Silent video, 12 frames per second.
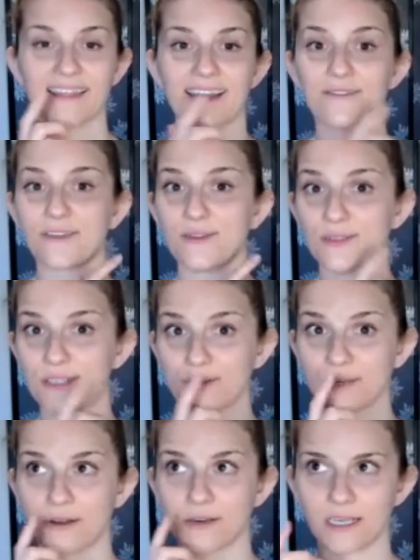And then if you
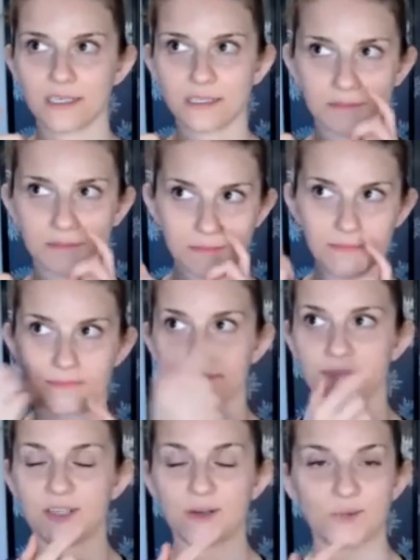do notice,
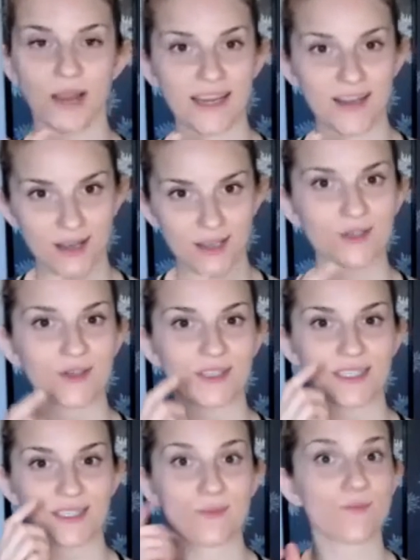your right nostril
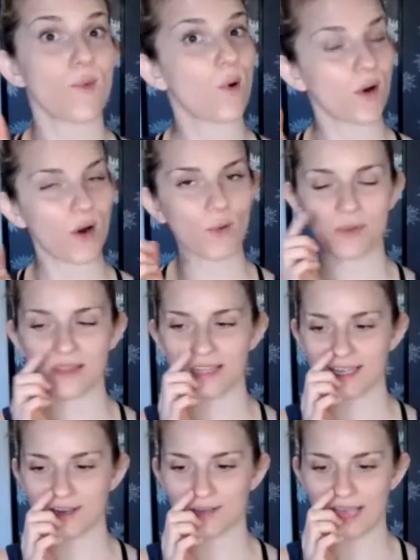is more open
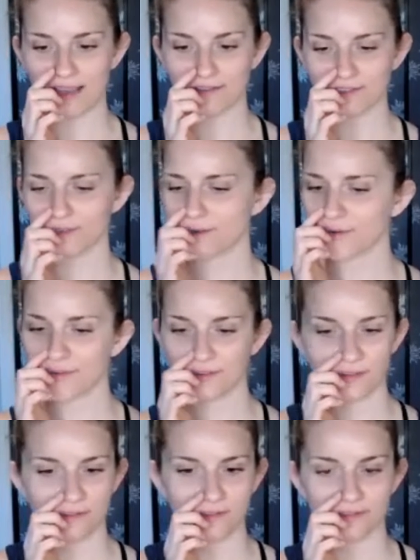than your left,
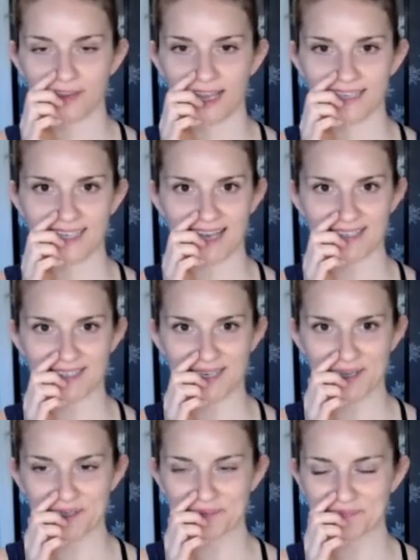
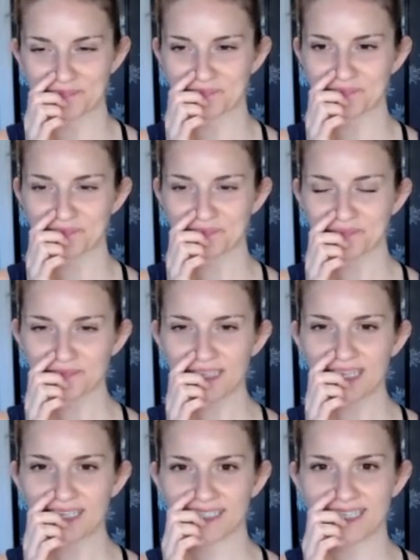fantastic.
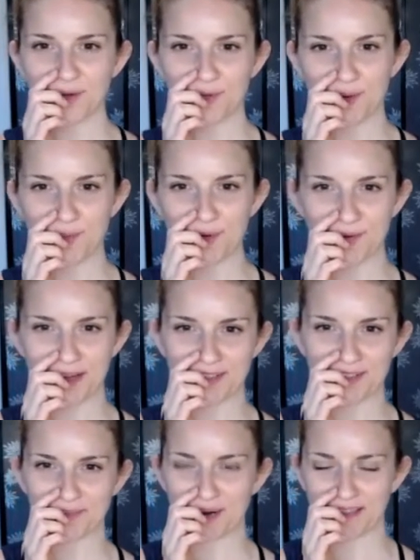Let's take one more
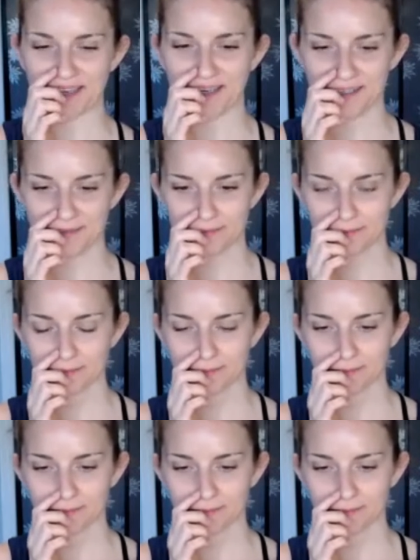round of breath here.